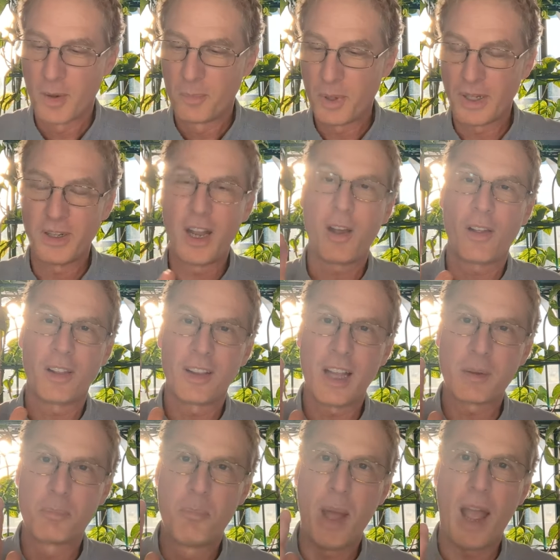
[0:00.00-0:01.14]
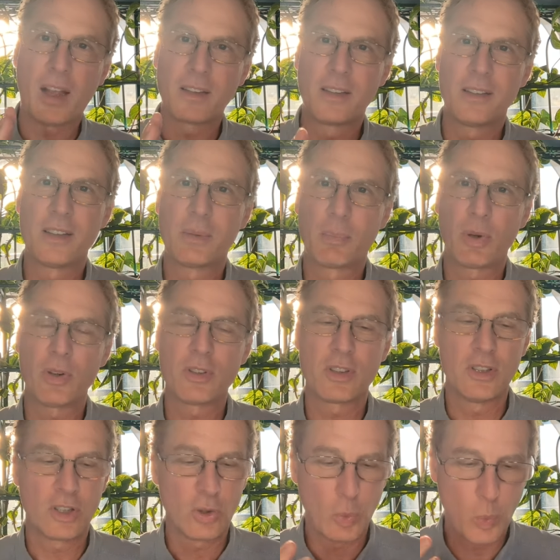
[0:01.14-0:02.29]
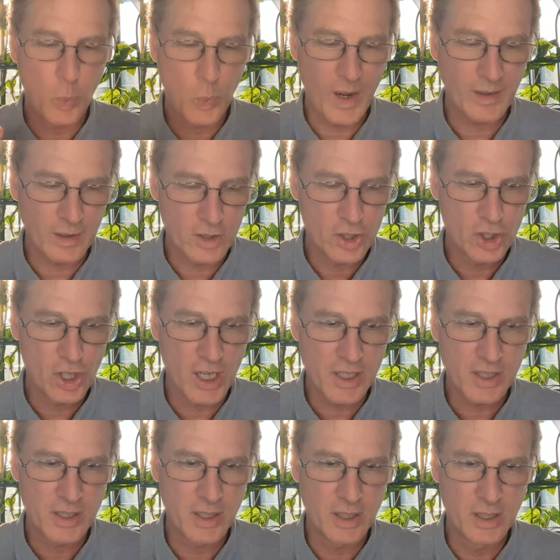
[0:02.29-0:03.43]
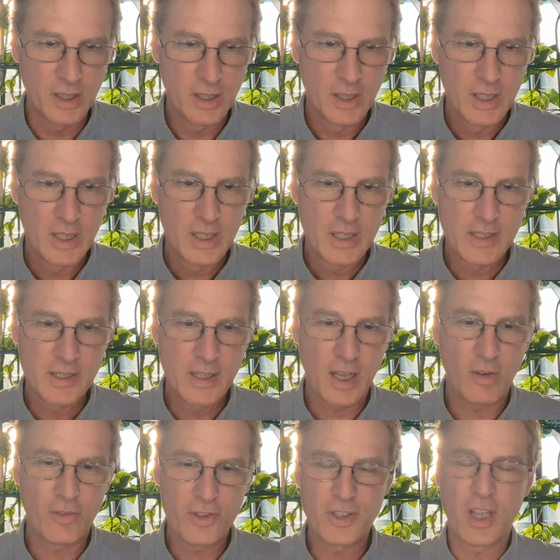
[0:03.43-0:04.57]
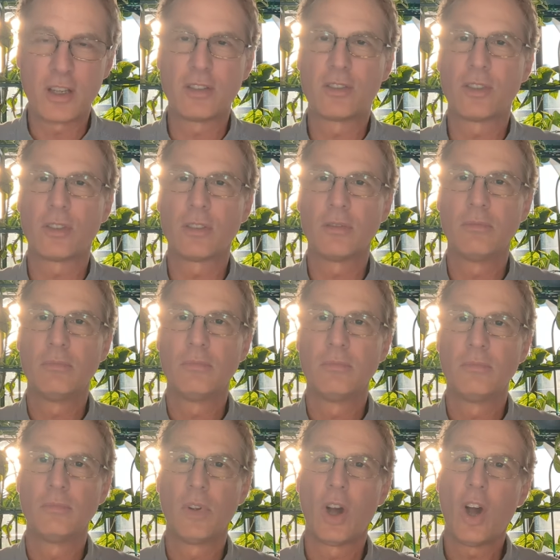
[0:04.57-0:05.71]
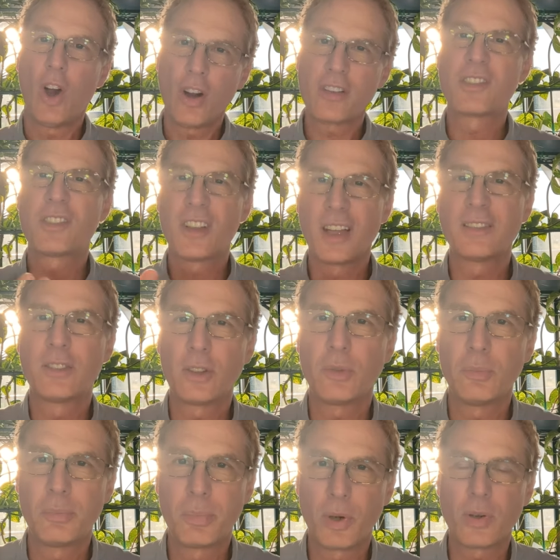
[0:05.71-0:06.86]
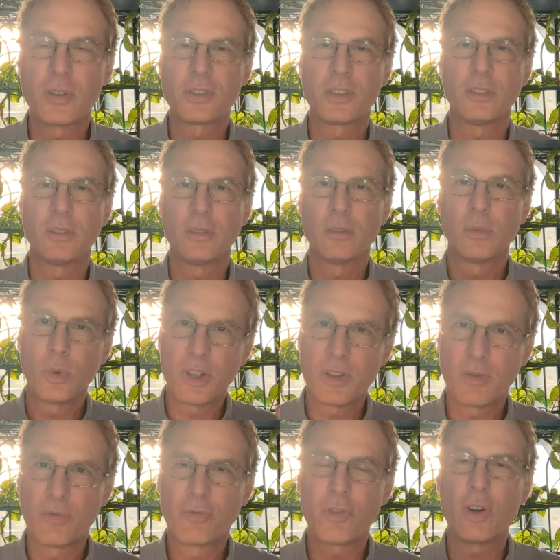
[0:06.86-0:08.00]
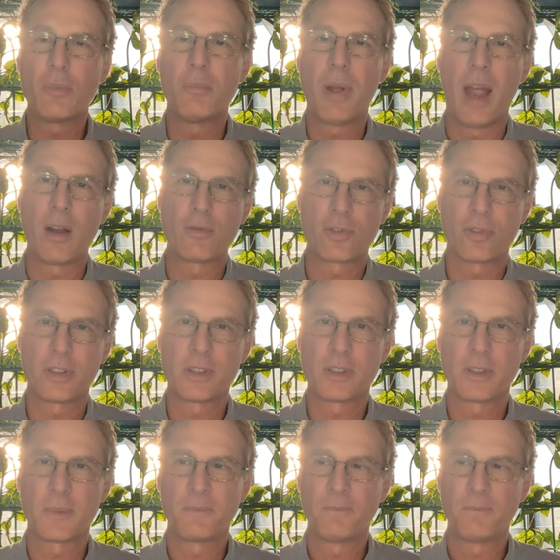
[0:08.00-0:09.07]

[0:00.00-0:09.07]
But now, like, back to this person, this well adjusted, self centered, heart centered person with firm boundaries.